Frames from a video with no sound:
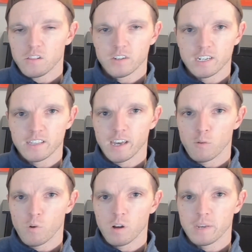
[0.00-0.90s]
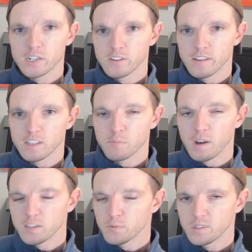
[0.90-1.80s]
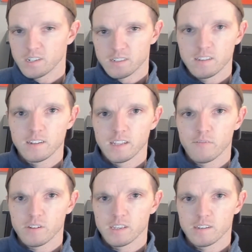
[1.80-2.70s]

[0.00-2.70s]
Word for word: look into that and want to make sure that that's possible, and it, it, definitely